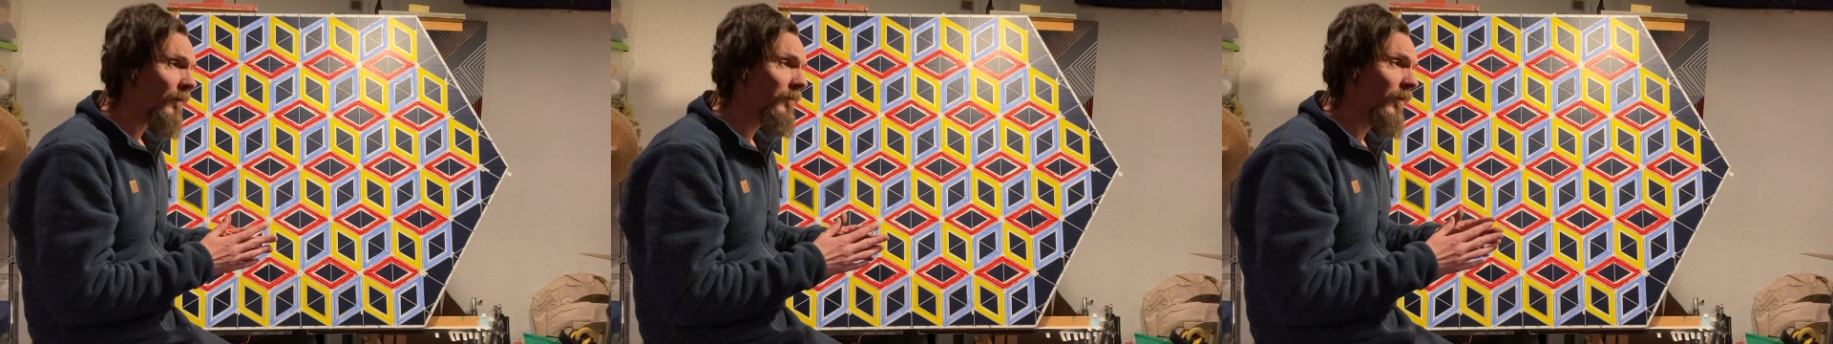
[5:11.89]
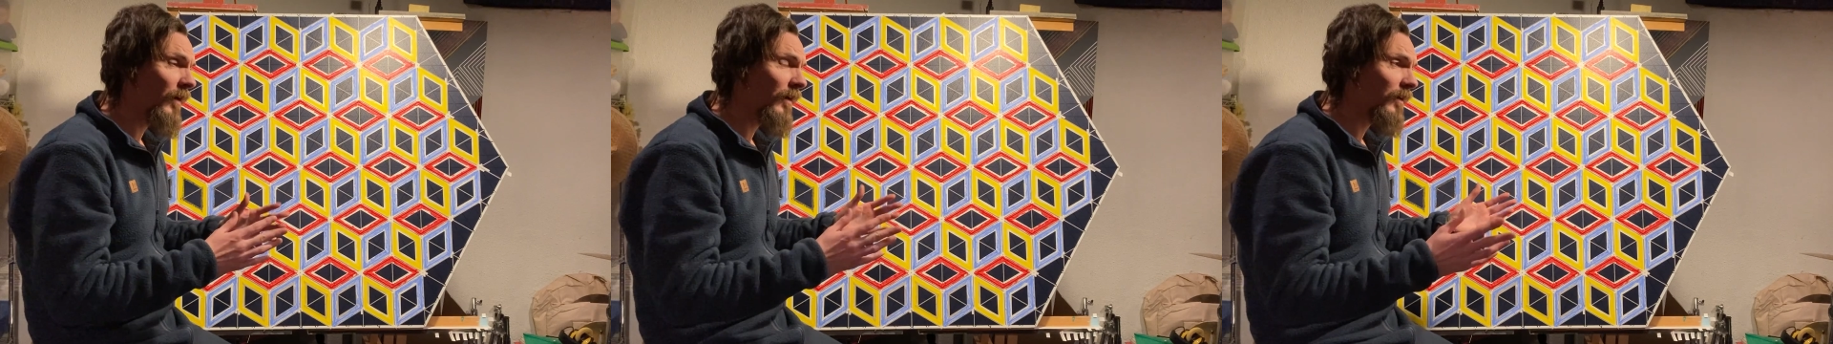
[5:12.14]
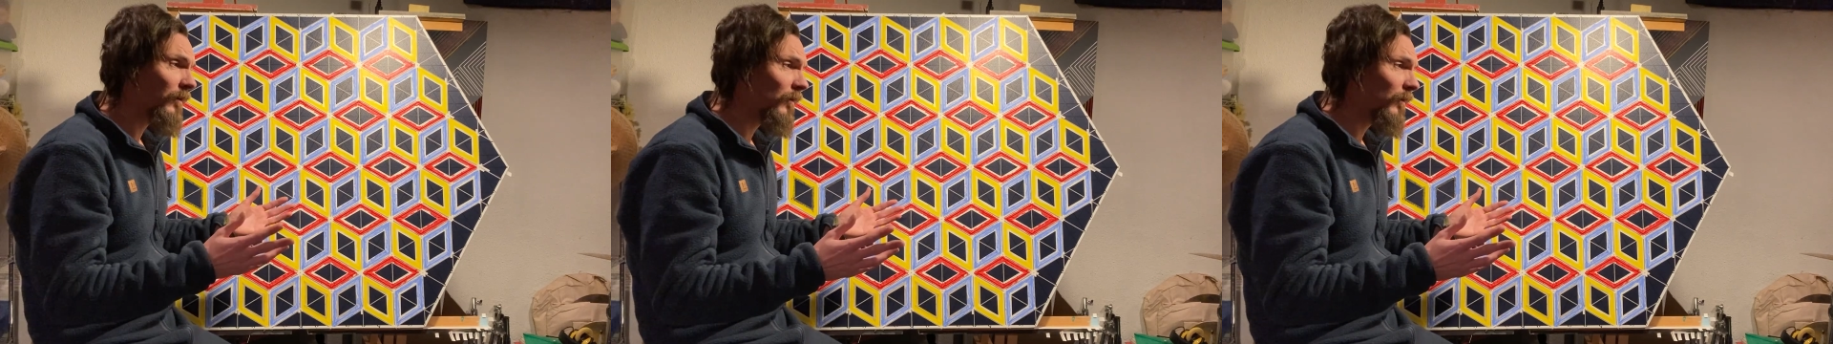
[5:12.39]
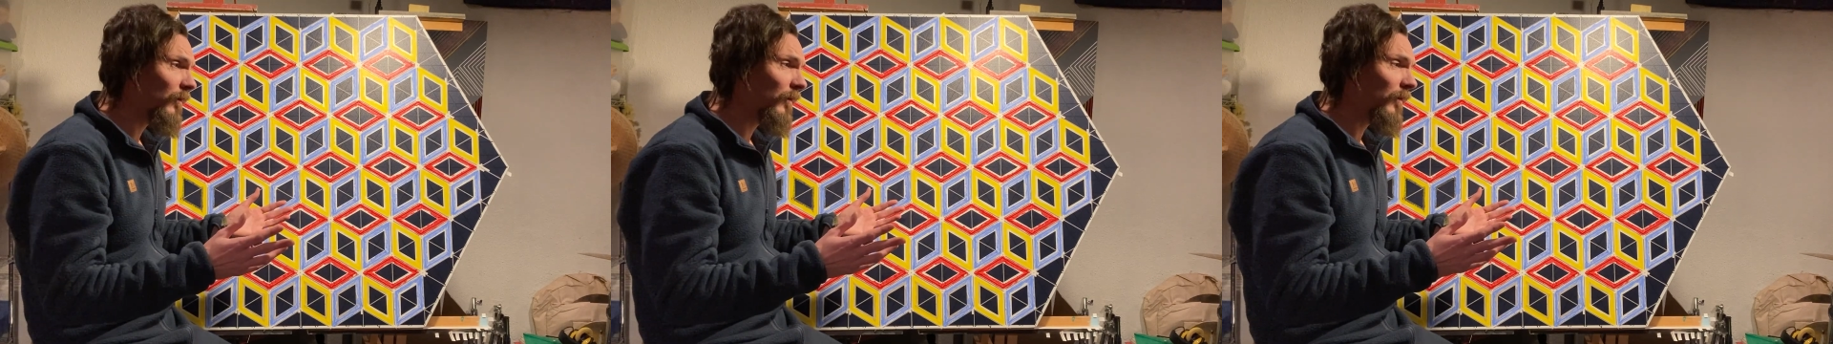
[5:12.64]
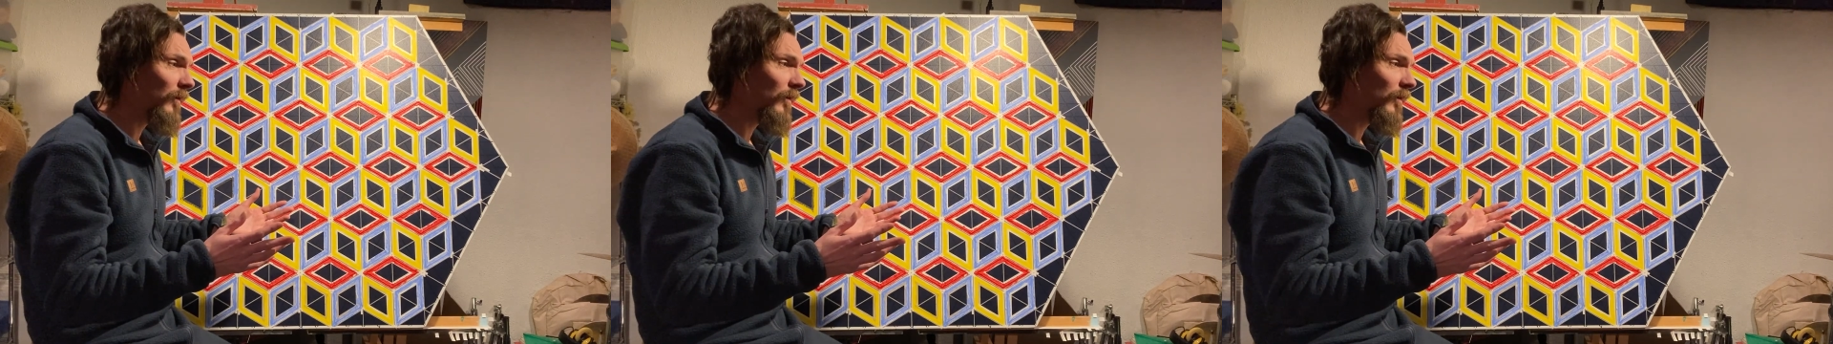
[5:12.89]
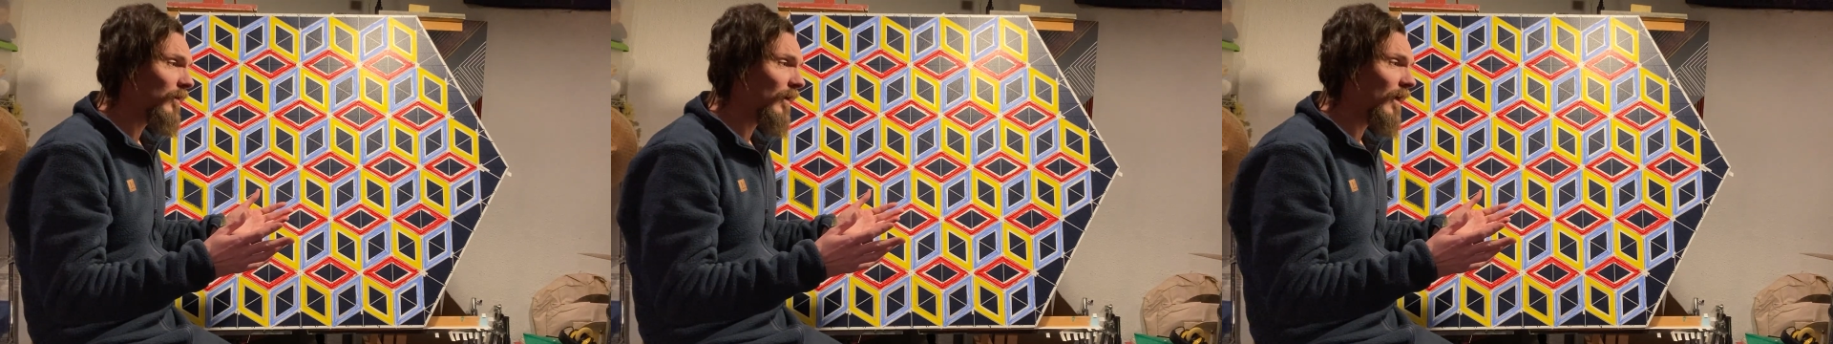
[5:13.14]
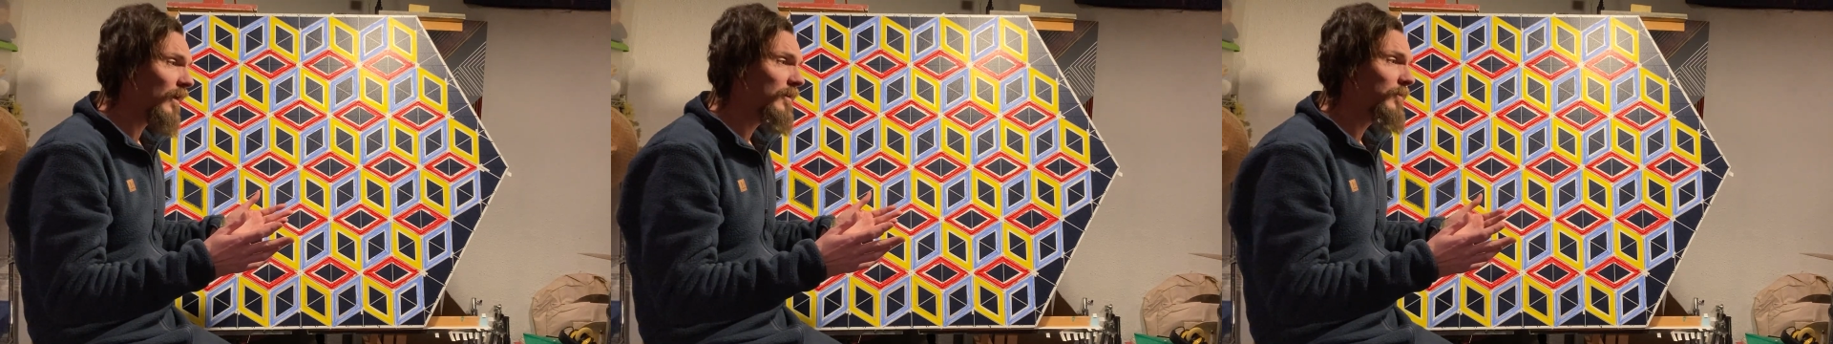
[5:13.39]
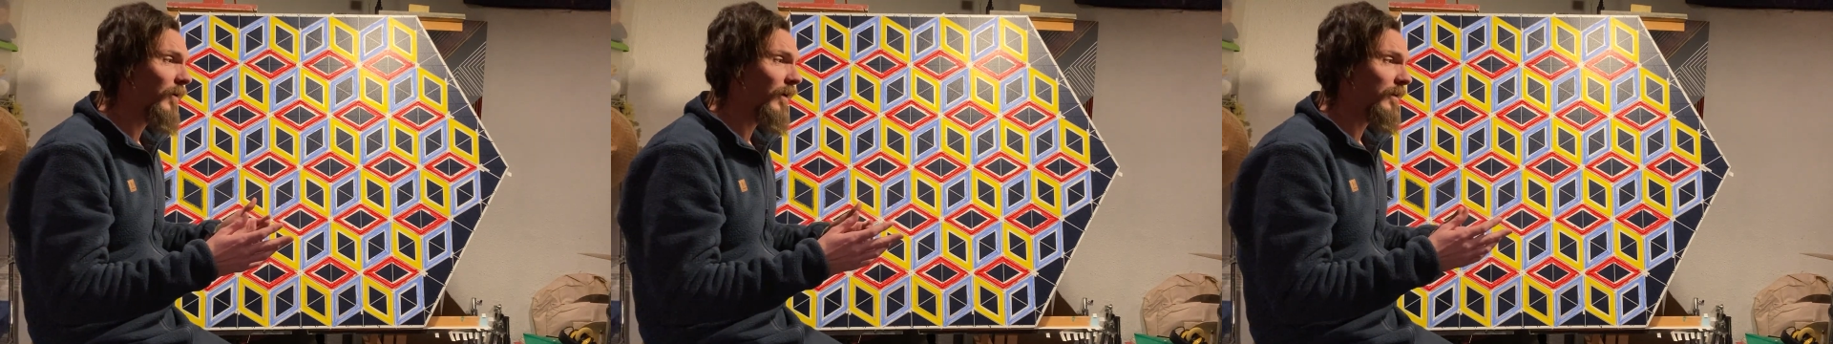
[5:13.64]
But
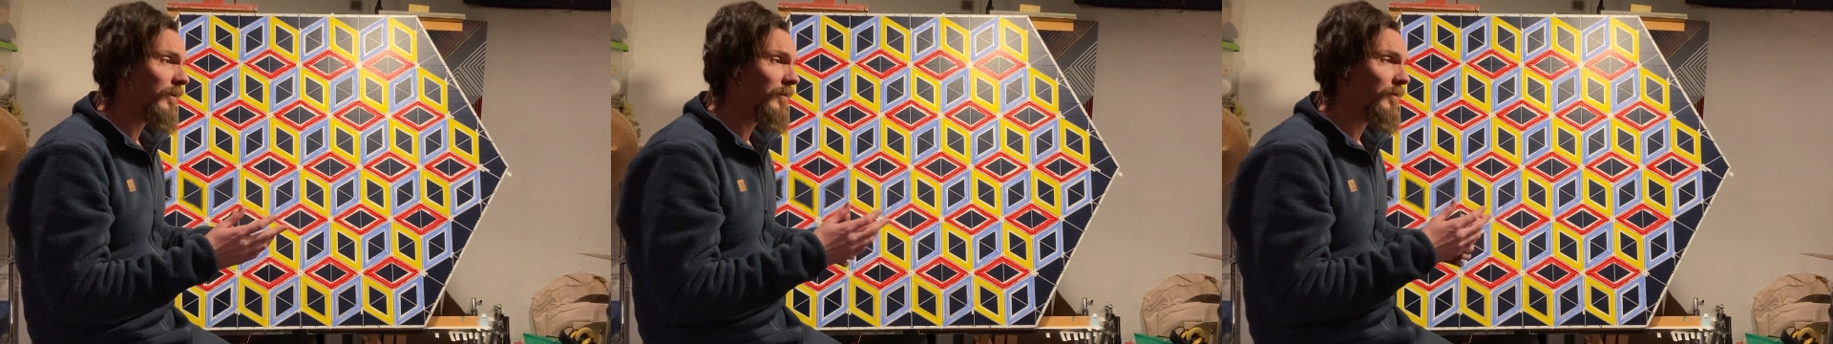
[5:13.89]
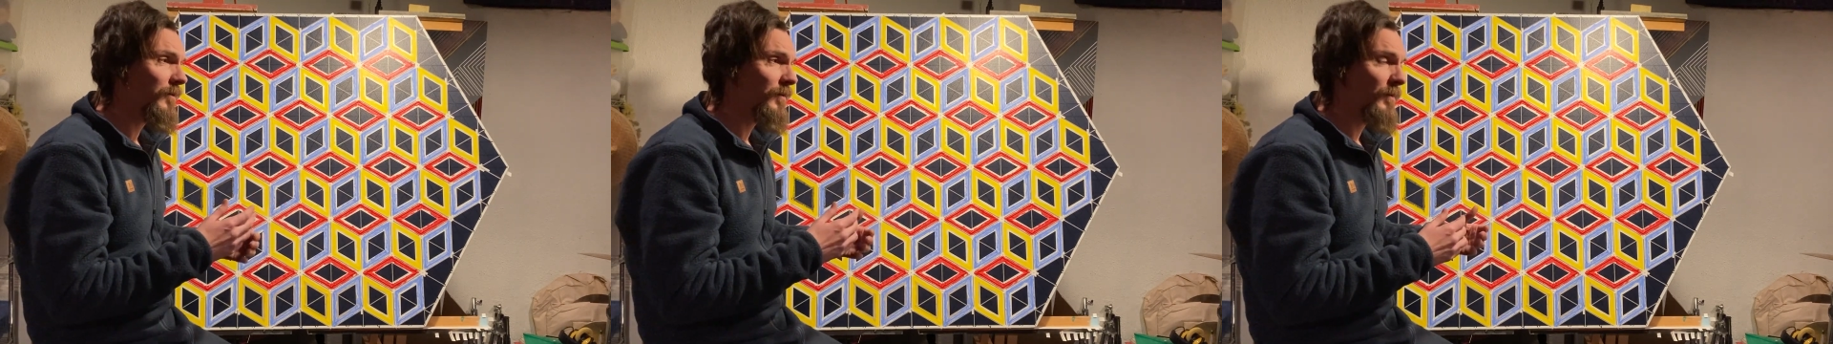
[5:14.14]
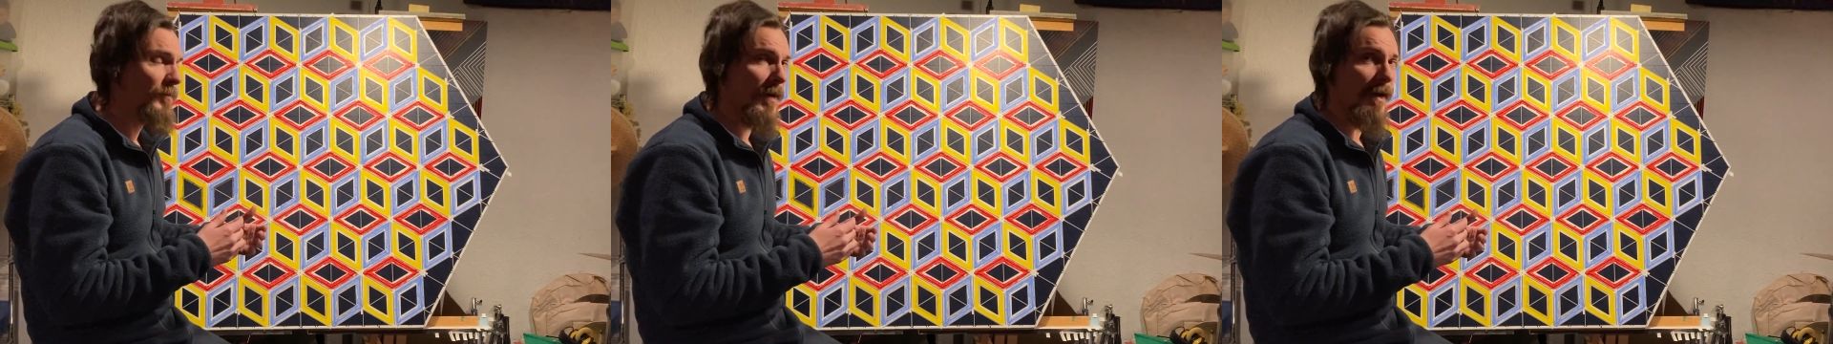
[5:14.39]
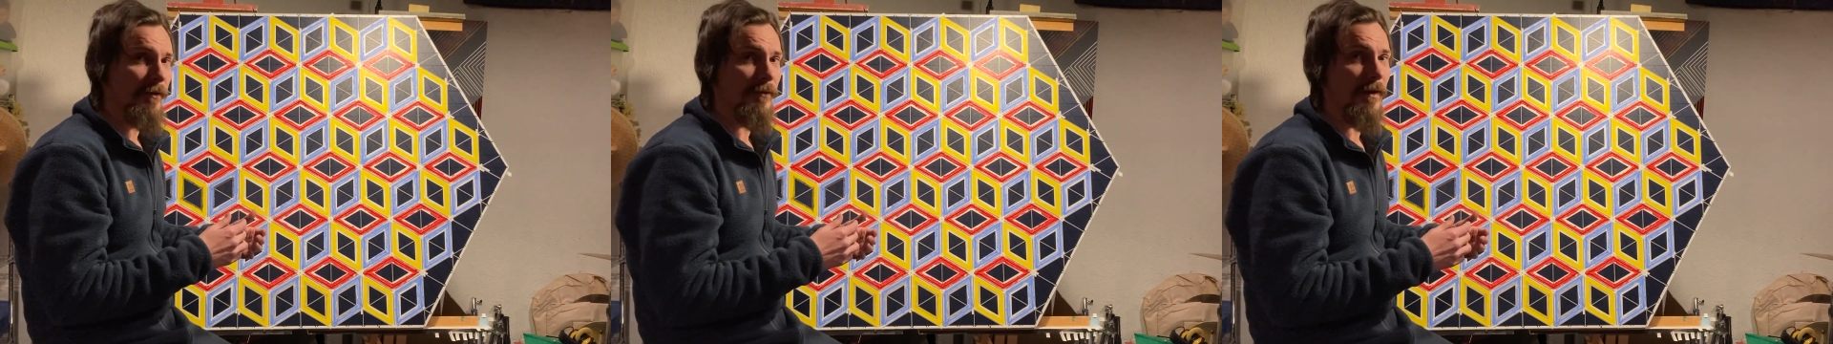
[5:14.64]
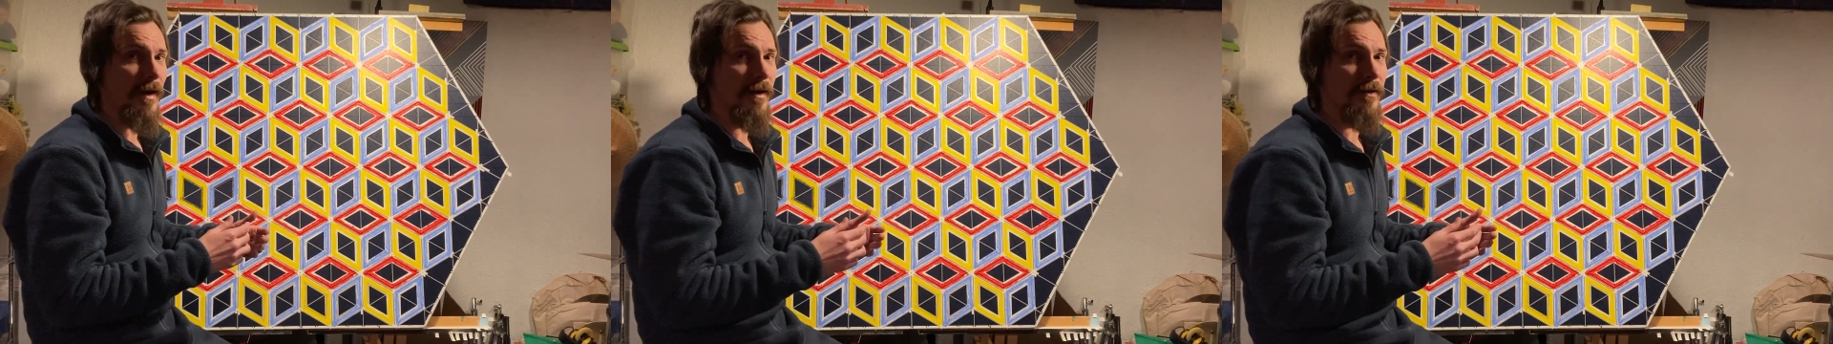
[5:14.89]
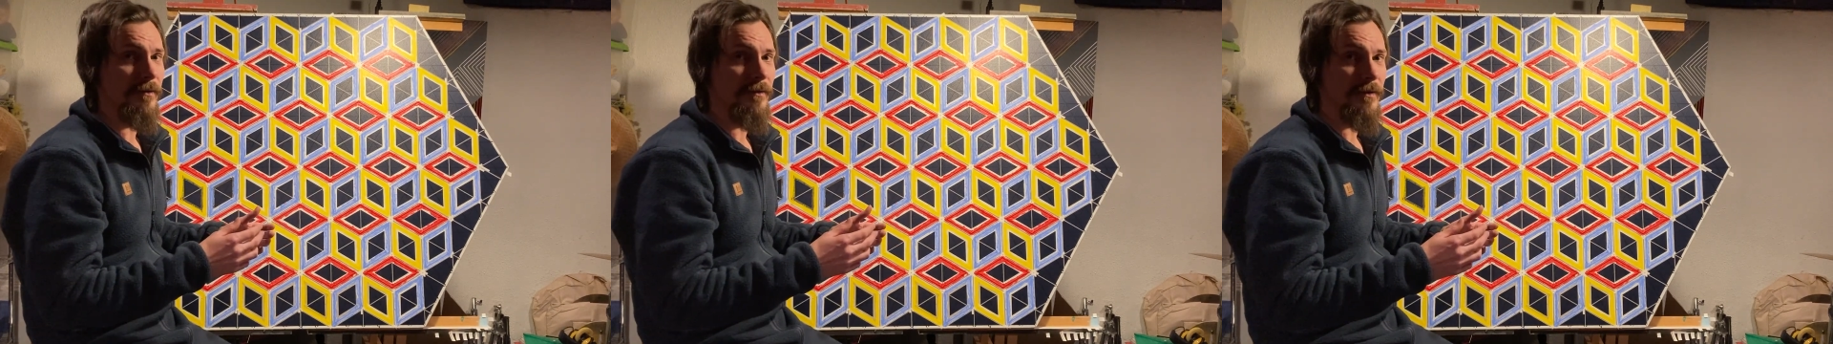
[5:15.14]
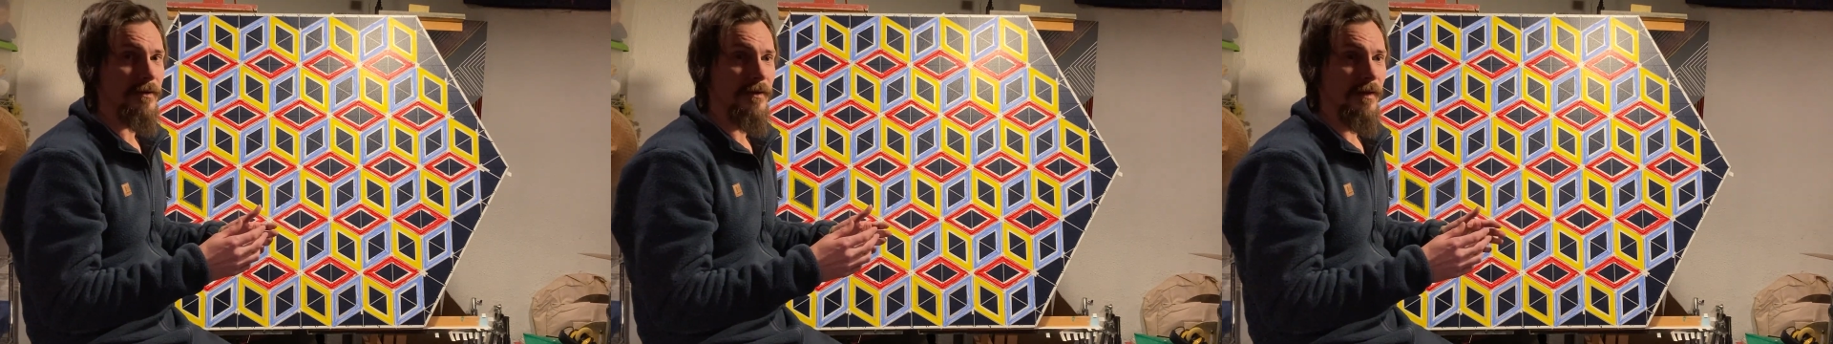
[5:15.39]
anybody who's been around